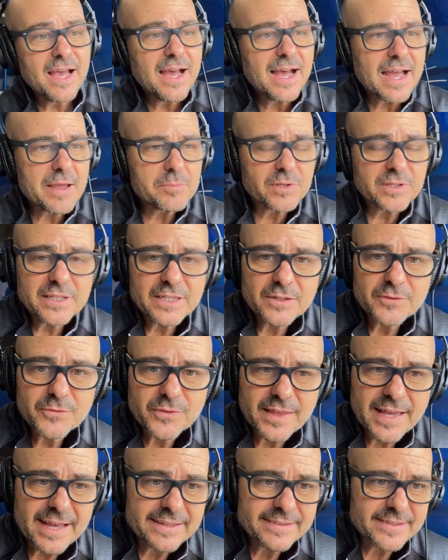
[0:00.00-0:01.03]
I believe
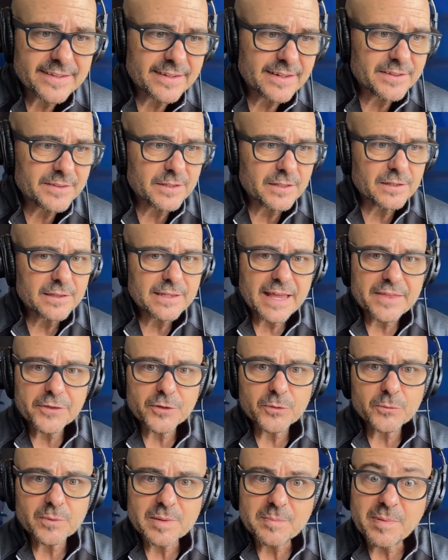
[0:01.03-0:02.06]
that the
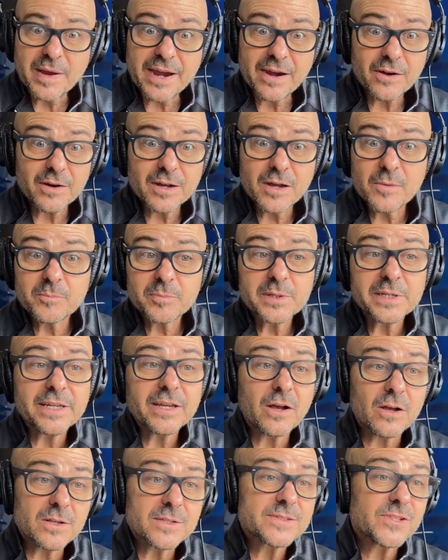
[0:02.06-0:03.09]
Leather Repair Company
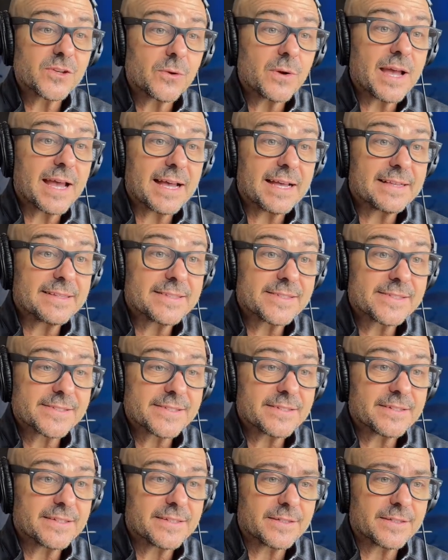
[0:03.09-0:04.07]
also has